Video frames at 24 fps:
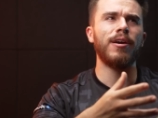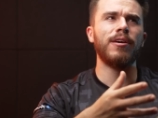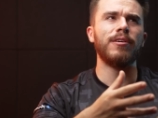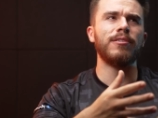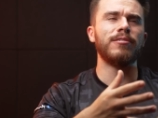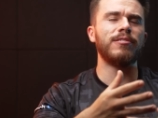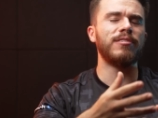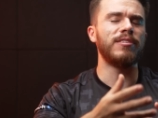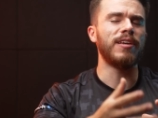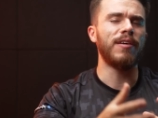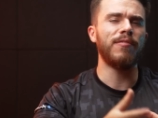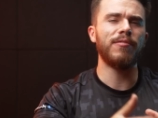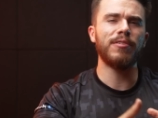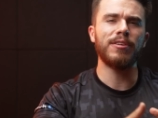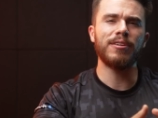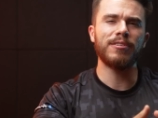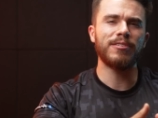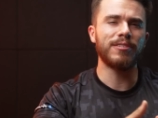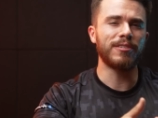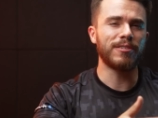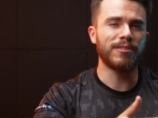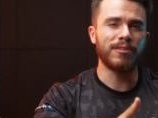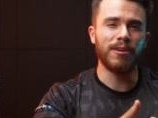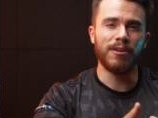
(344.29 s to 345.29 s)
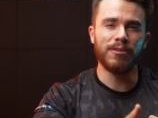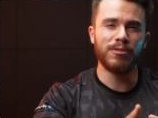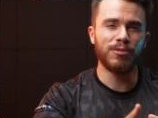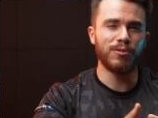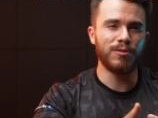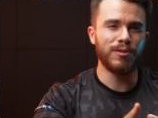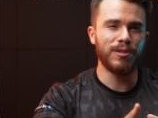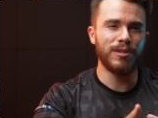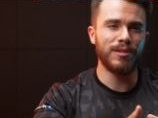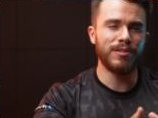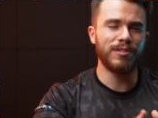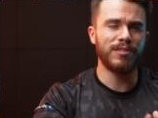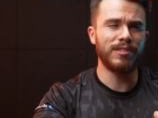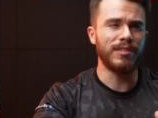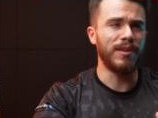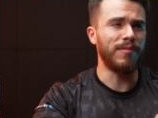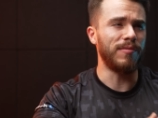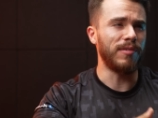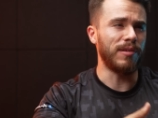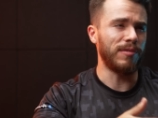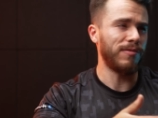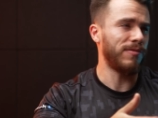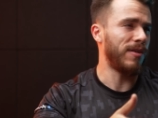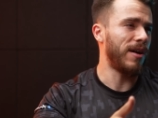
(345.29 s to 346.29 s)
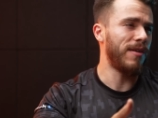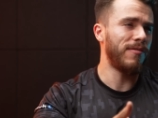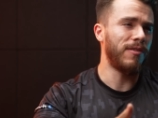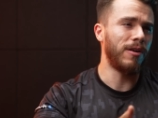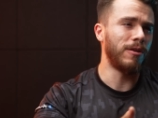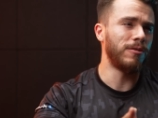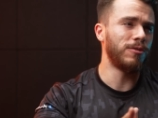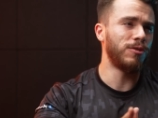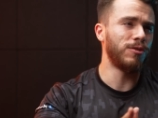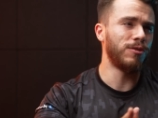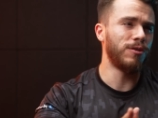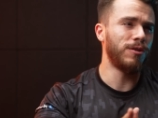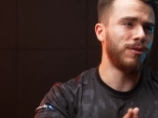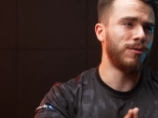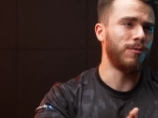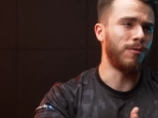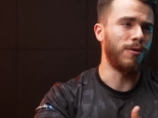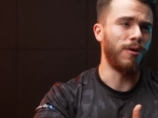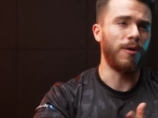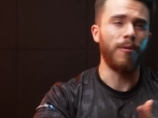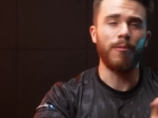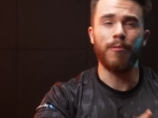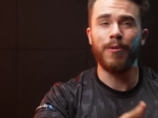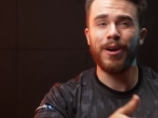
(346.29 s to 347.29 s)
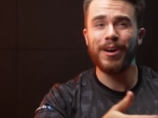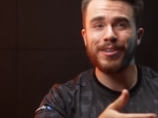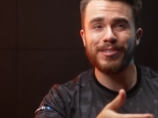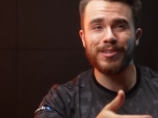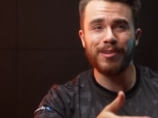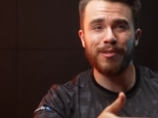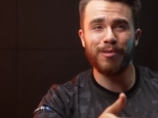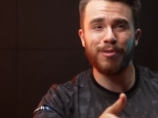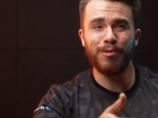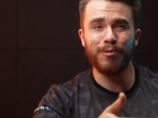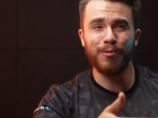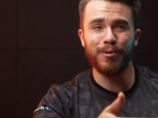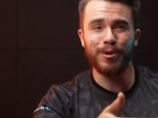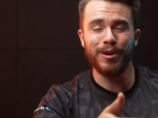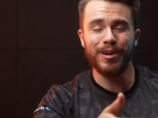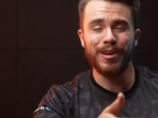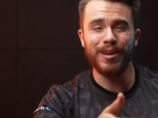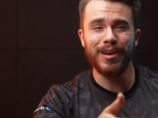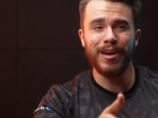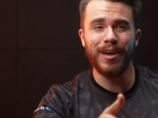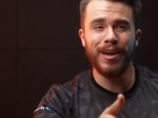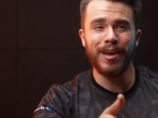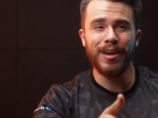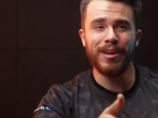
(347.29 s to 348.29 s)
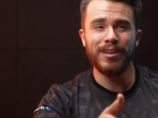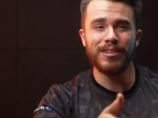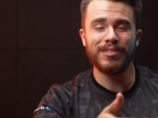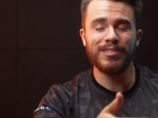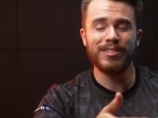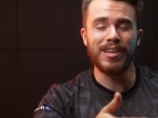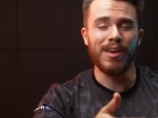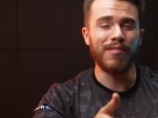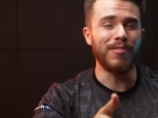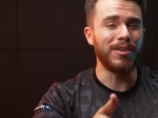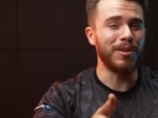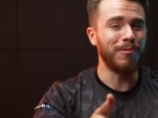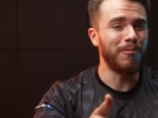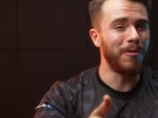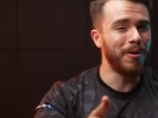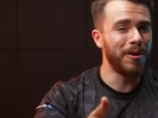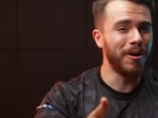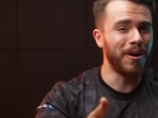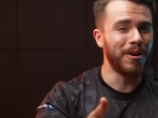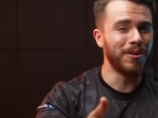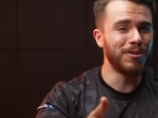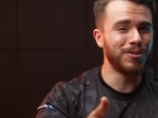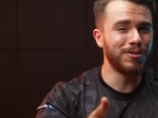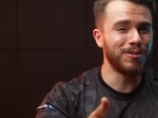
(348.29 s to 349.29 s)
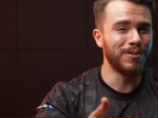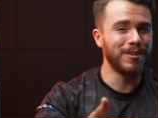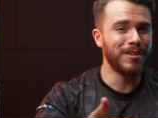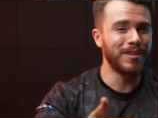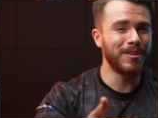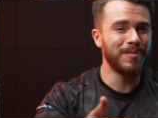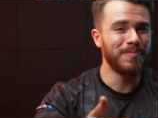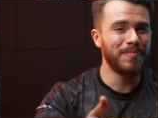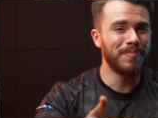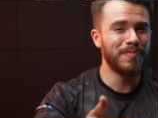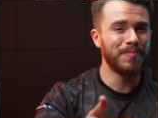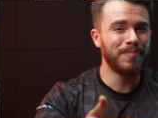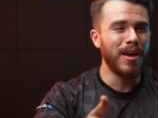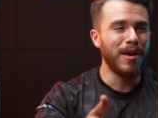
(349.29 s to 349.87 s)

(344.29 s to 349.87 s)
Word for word: 7600, 7500, or a Ryzen 3 7100,